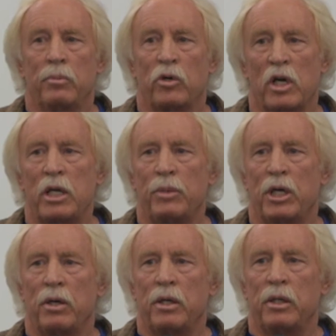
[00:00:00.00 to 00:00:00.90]

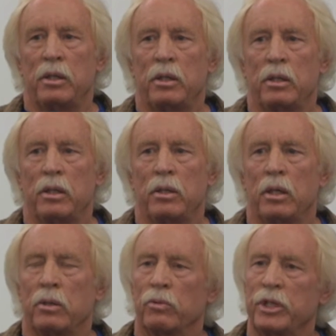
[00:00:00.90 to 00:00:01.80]
primary
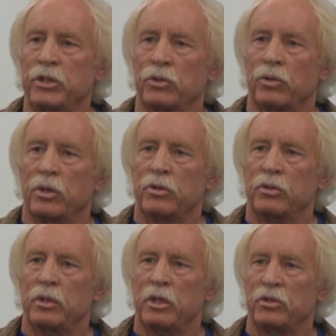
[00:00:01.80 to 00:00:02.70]

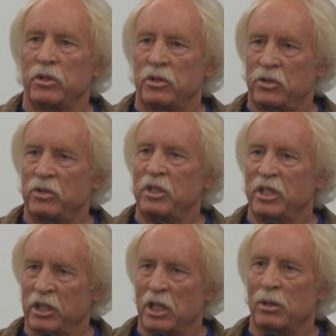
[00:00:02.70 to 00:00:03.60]
resource as its
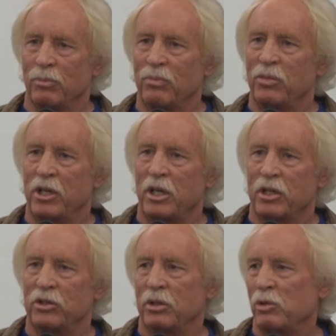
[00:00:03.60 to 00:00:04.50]
income
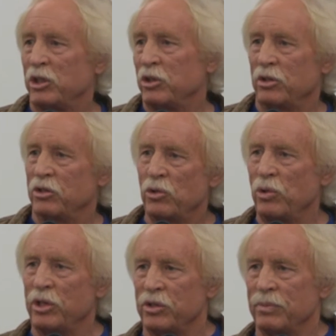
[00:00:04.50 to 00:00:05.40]
production, which is
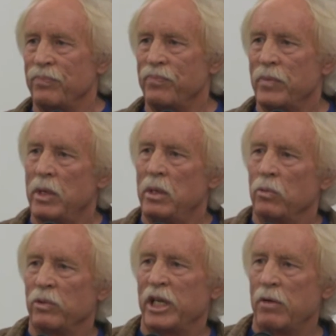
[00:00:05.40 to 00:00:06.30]
tourism.
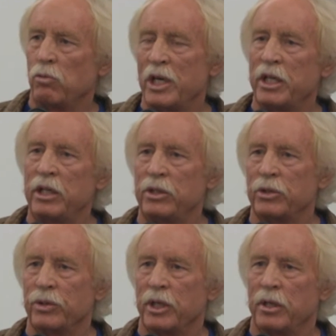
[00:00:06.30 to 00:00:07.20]
We have one
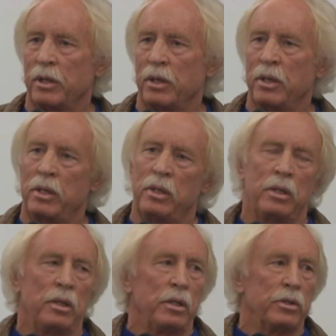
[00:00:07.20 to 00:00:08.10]
industry here.
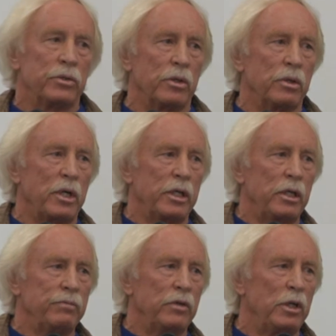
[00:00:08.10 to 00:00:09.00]
So I
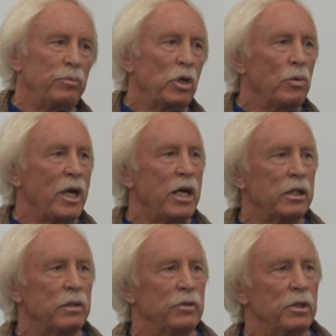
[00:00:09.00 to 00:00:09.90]
got very
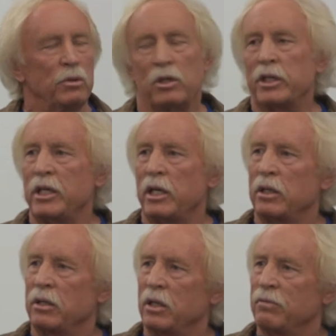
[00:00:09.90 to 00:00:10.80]
proactive in looking
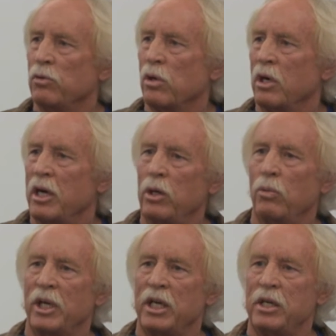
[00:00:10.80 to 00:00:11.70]
for other
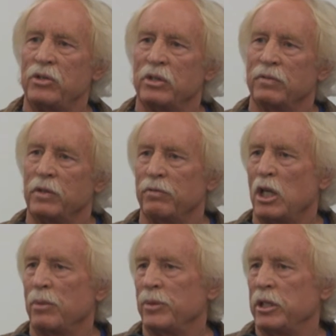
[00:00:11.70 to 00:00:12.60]
ways of
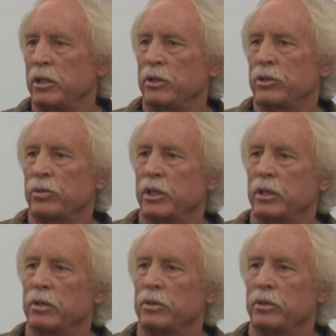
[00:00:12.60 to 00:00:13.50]
developing industry
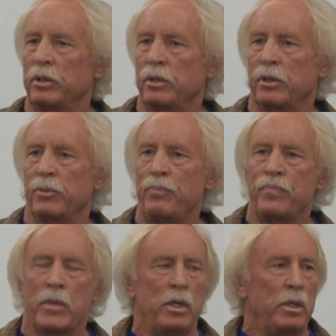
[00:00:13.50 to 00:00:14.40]
here in Sedona.
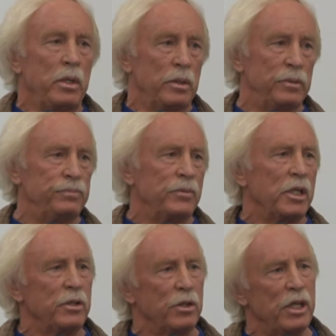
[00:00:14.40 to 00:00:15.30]
And